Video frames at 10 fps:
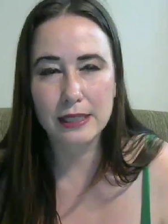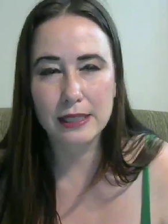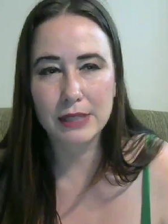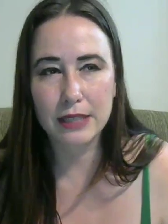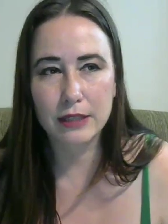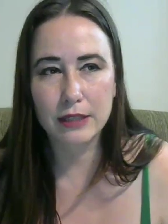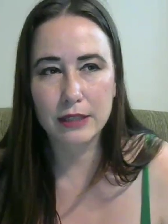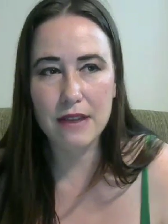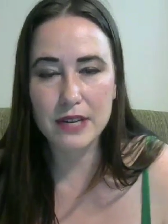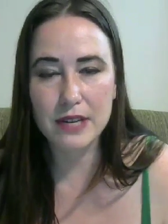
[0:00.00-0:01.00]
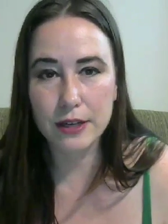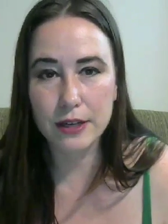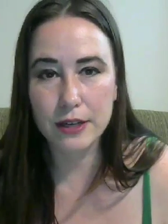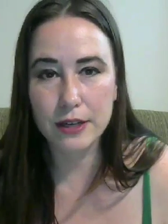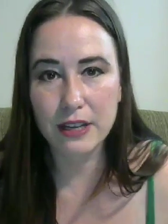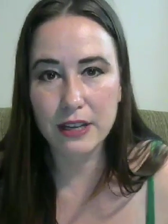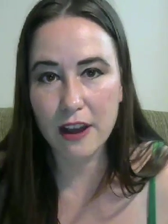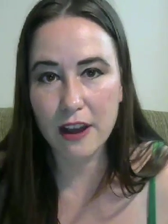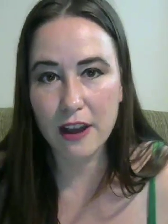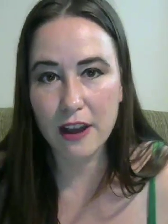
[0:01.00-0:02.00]
it was either 70 or
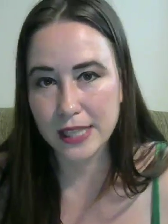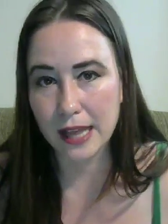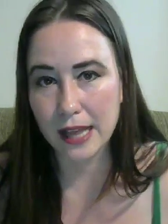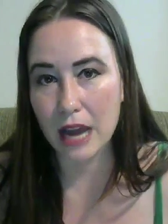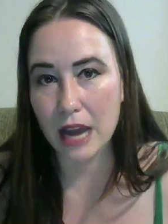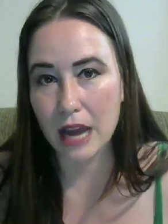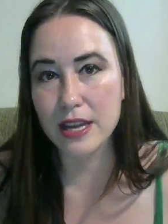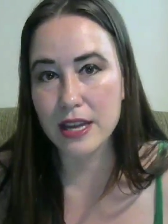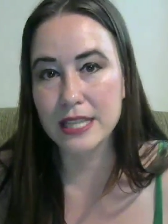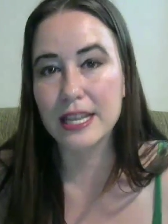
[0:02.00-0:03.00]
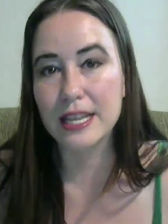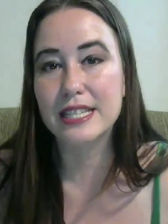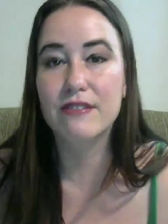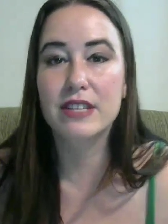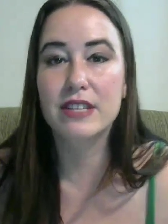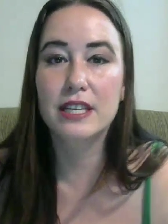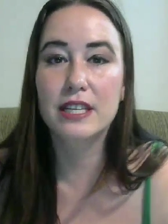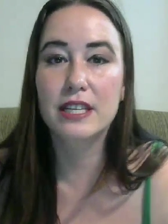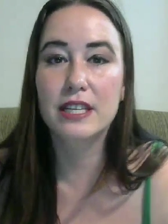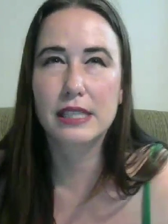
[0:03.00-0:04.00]
75%. Like, everything is like
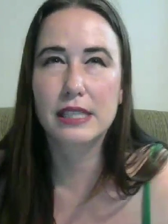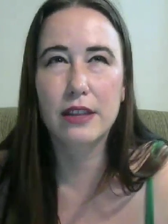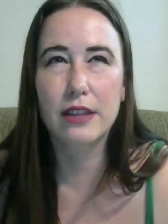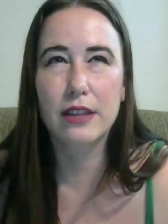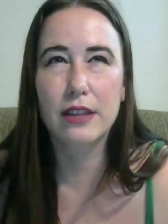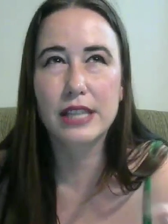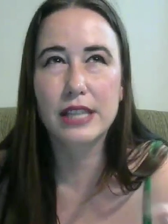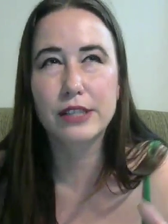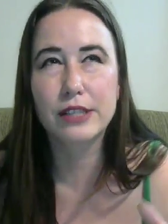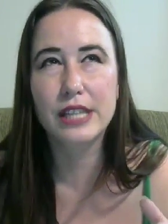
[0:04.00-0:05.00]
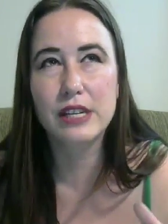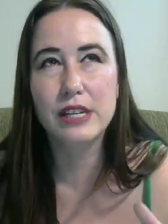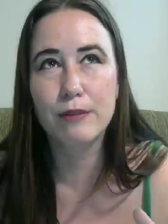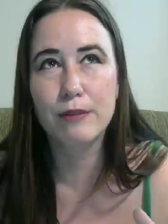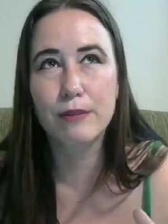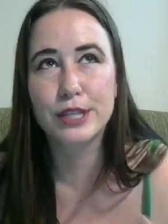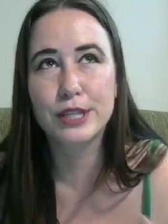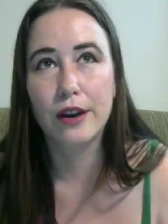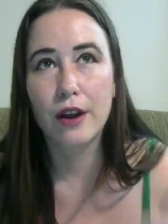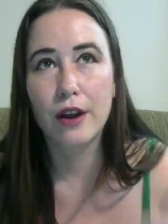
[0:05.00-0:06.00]
either 70 or
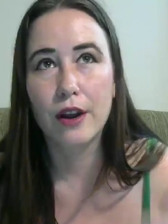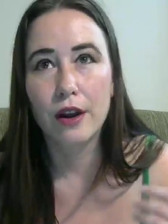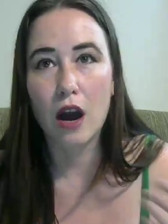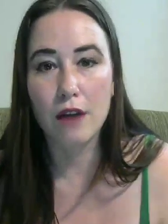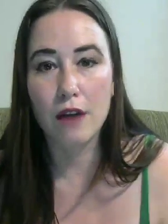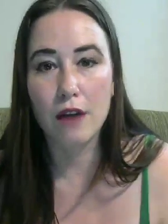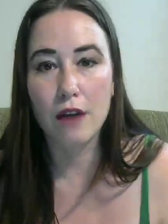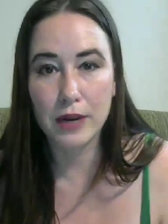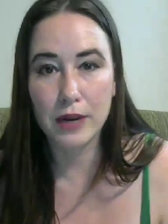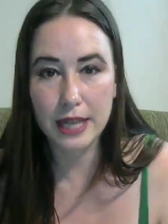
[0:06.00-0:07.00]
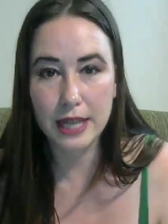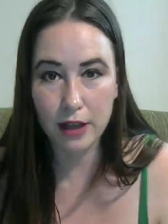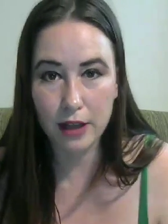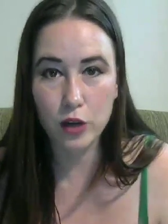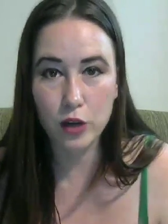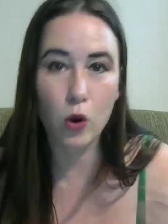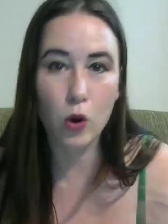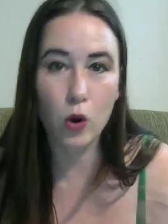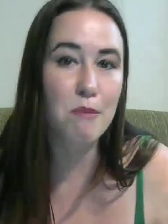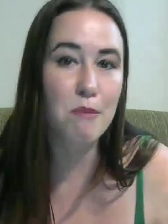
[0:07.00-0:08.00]
75% off retail value
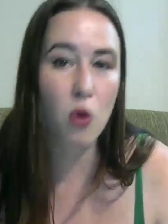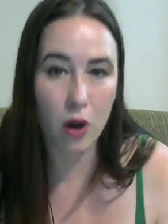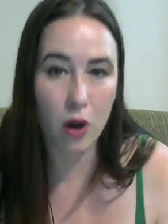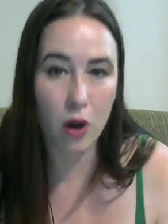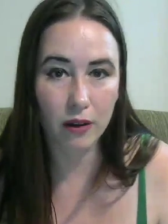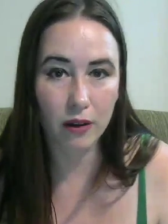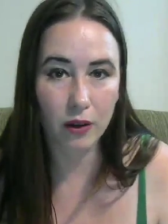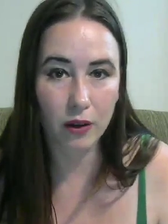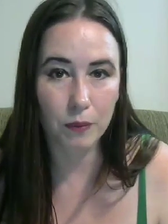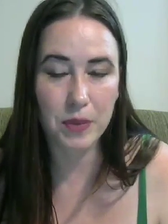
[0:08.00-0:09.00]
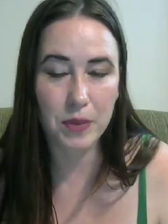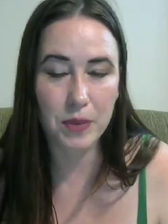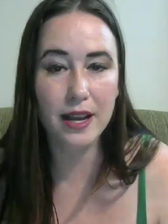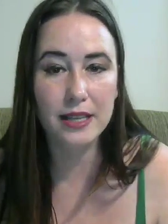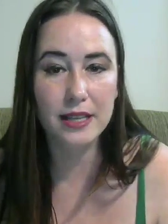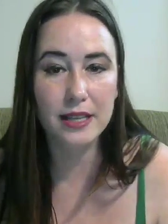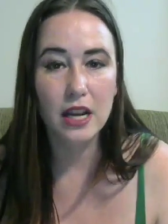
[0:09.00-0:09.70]
or more, because